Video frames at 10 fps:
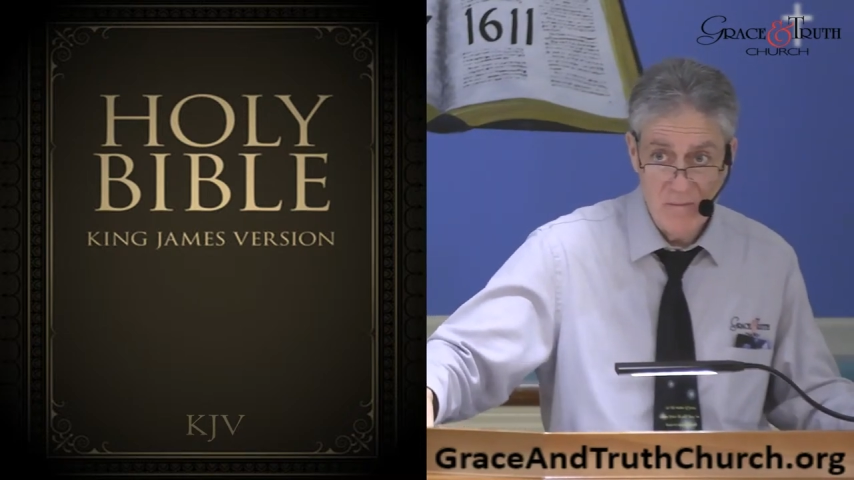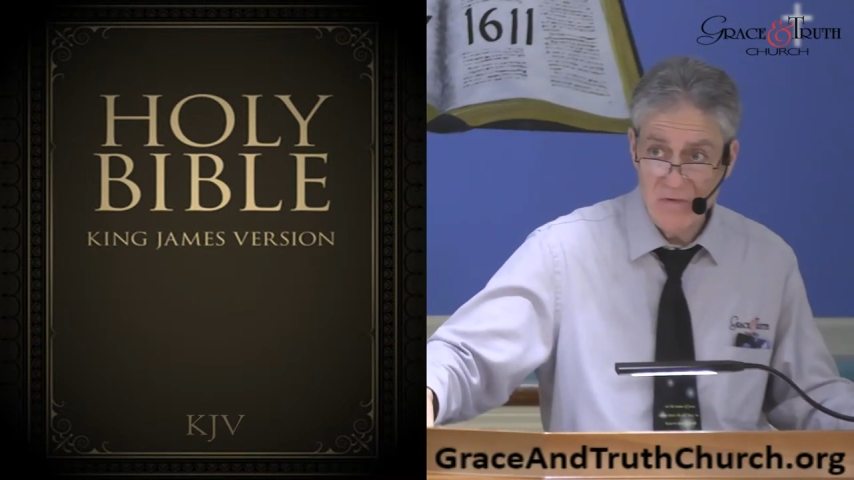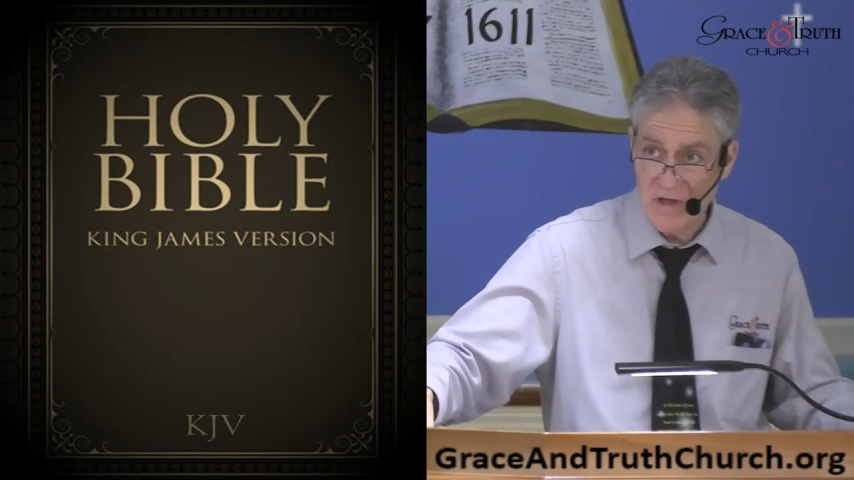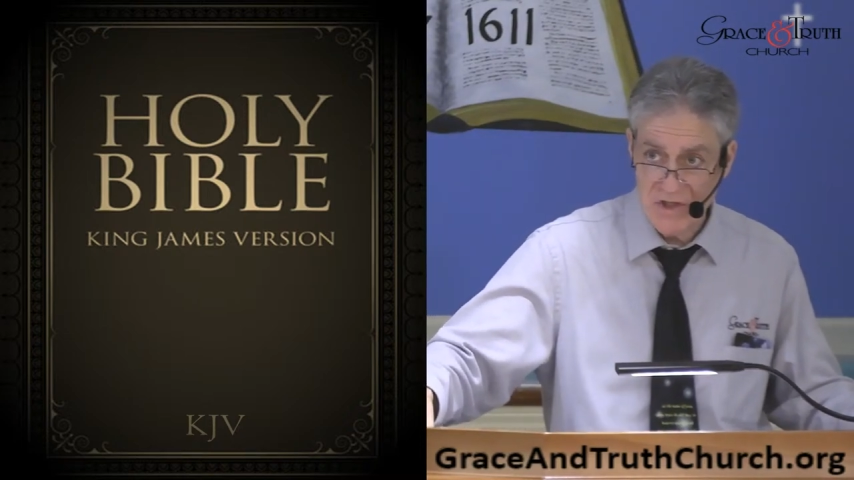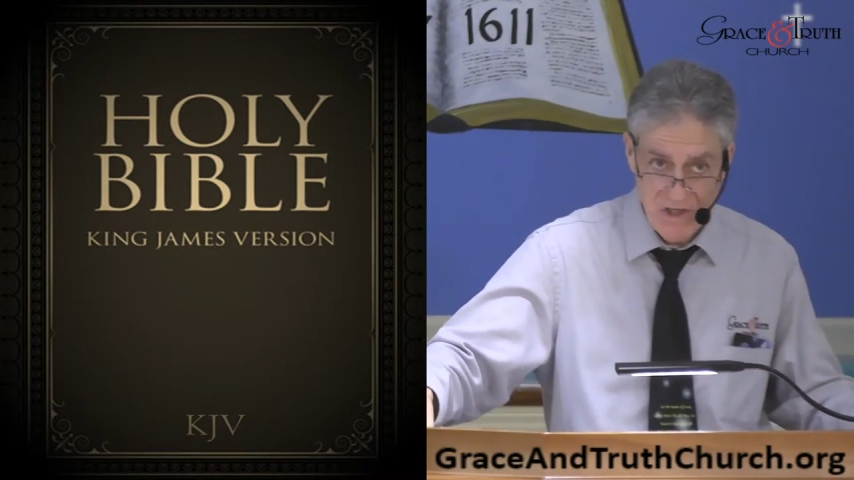
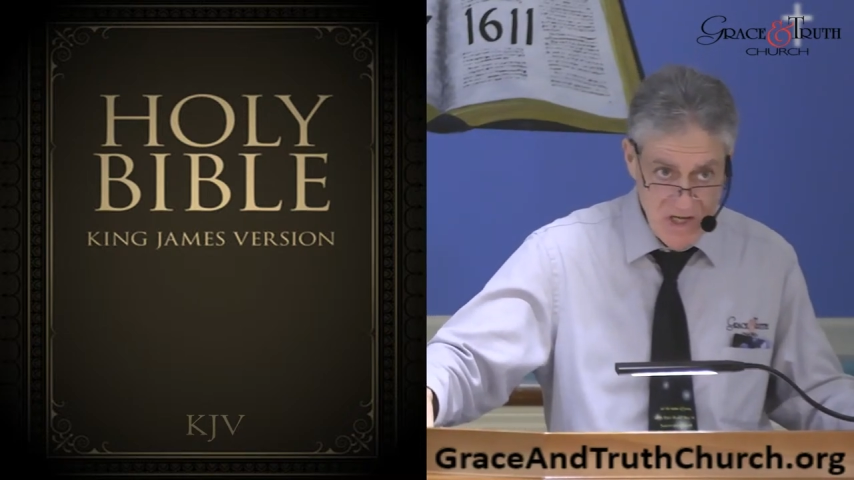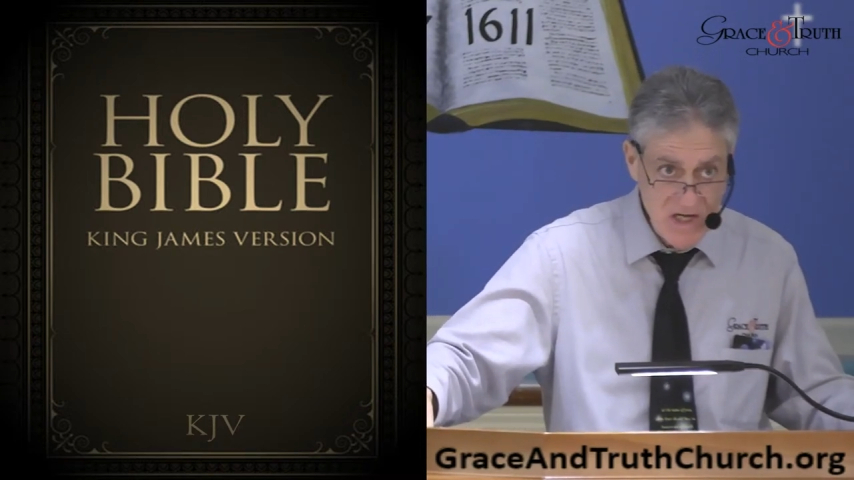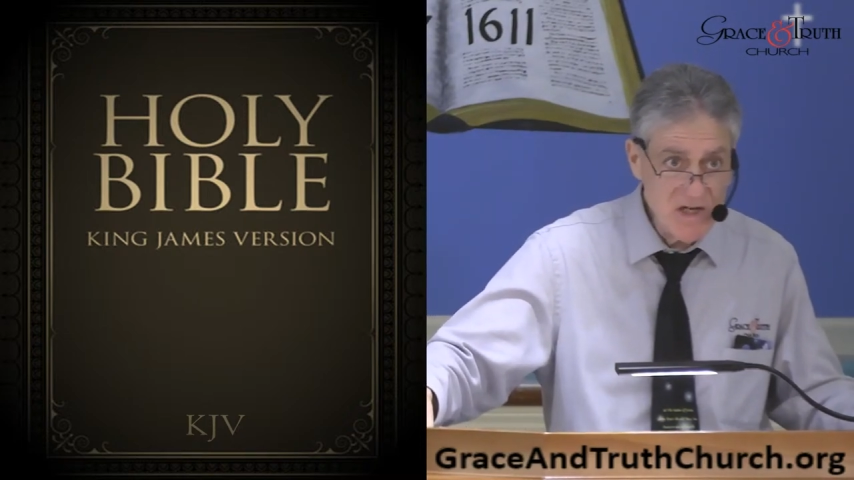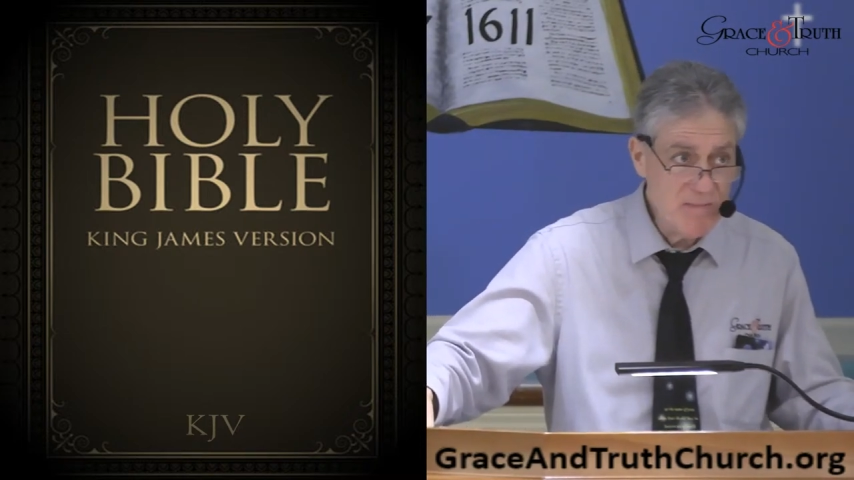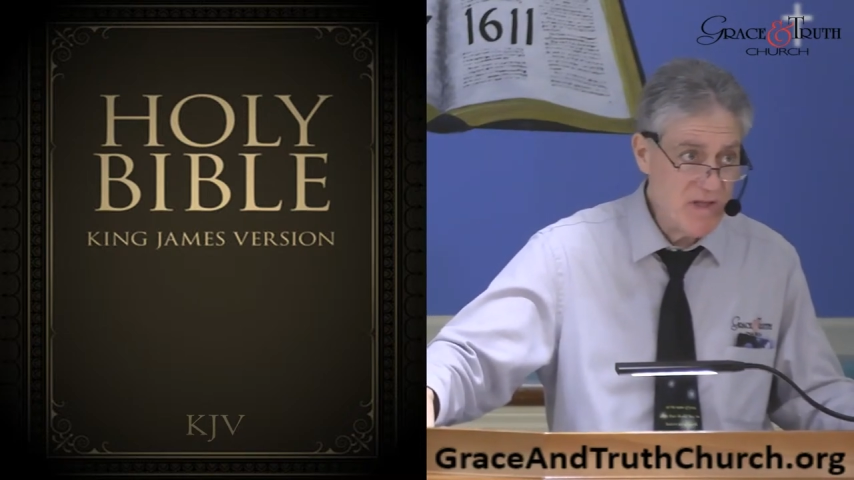Doesn't
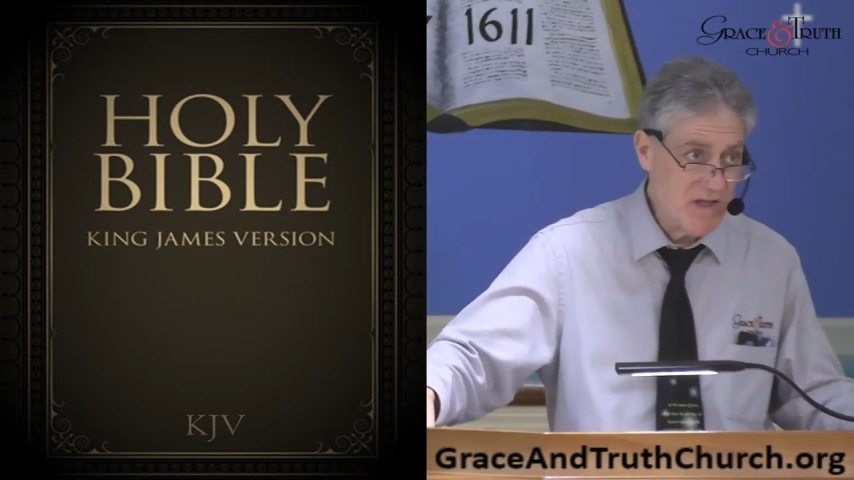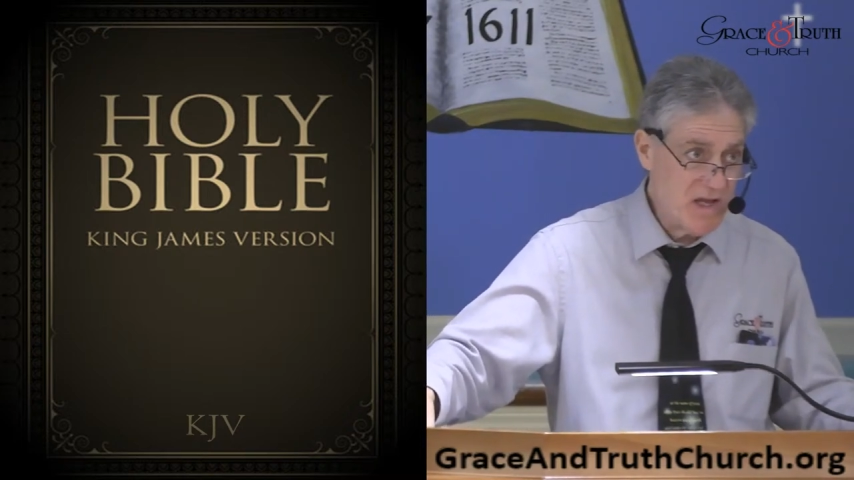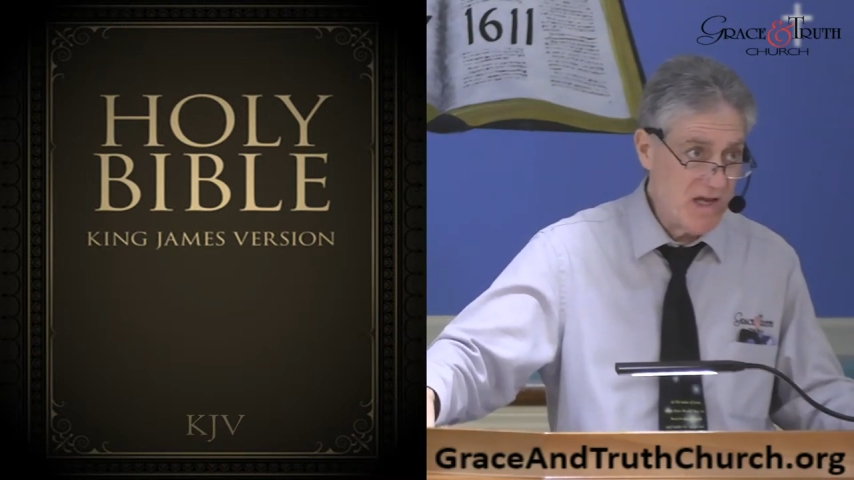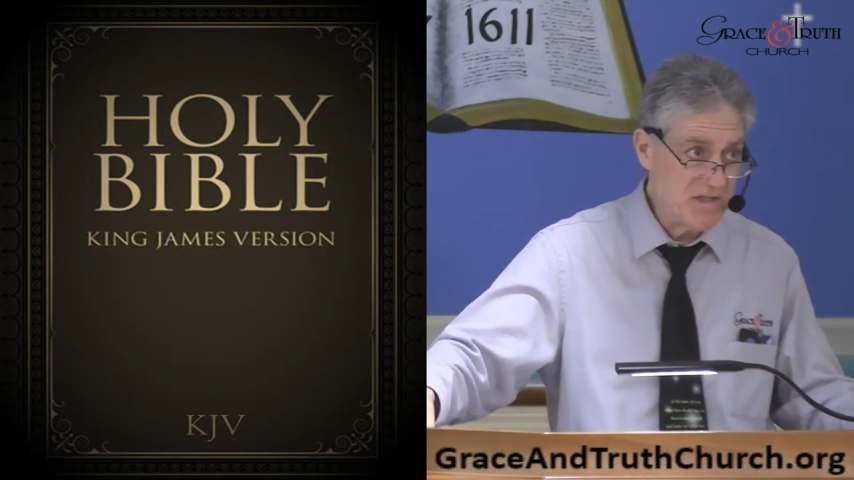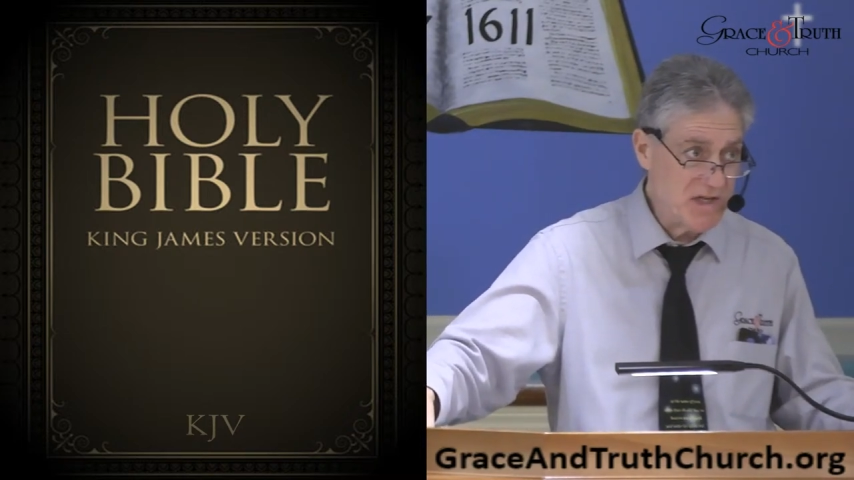need to be the
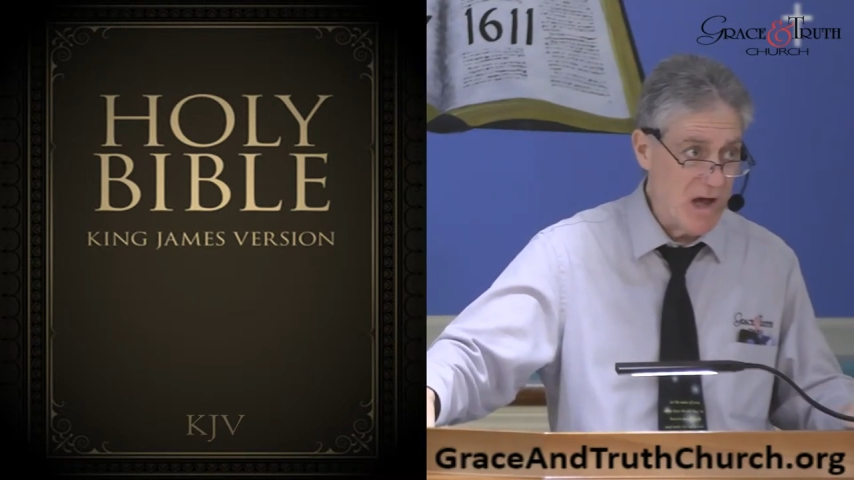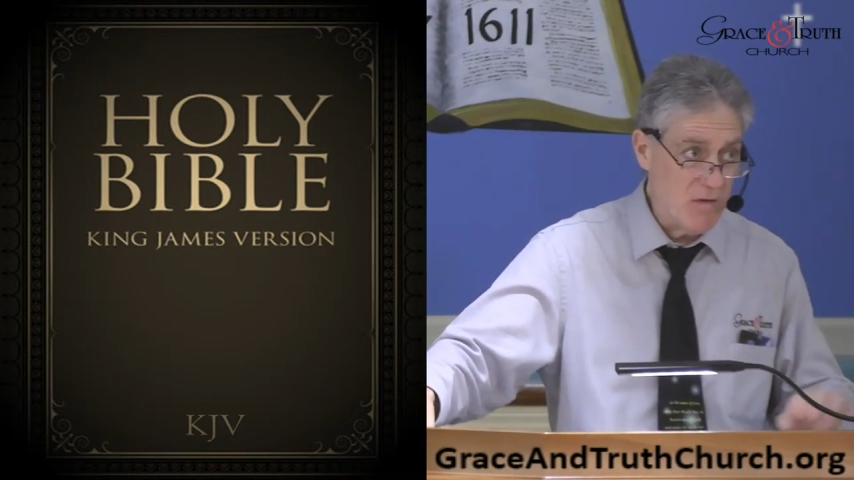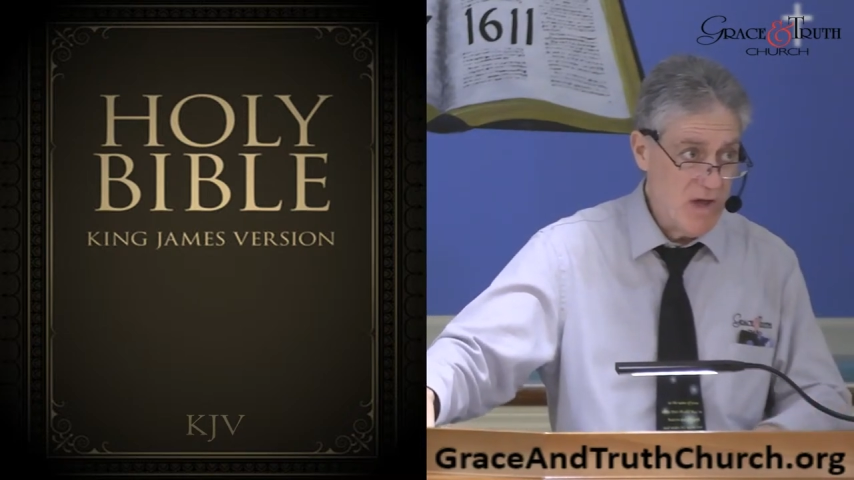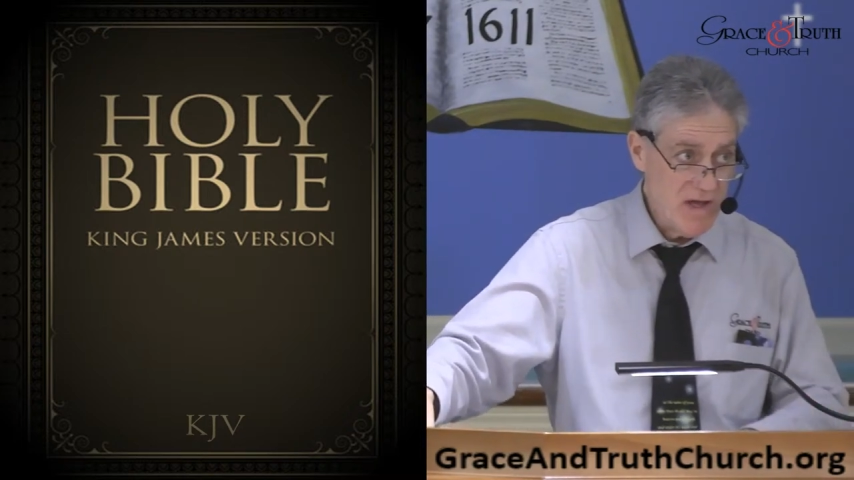case now.